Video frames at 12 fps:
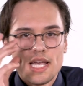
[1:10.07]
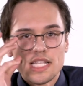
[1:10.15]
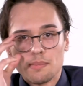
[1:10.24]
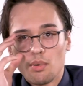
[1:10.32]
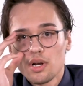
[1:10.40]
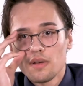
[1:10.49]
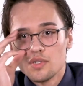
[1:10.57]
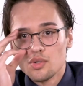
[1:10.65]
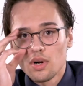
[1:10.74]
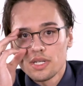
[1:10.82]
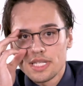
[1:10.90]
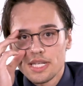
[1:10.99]
In support of
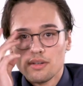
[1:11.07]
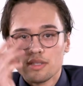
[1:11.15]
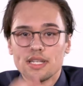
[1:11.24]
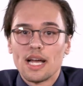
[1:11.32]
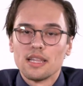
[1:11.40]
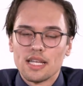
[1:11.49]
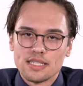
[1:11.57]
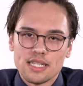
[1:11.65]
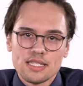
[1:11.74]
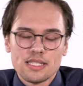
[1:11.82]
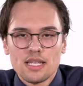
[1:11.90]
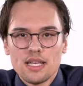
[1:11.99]
George Hegel's
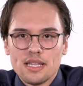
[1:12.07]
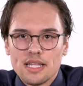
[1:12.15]
dialectics,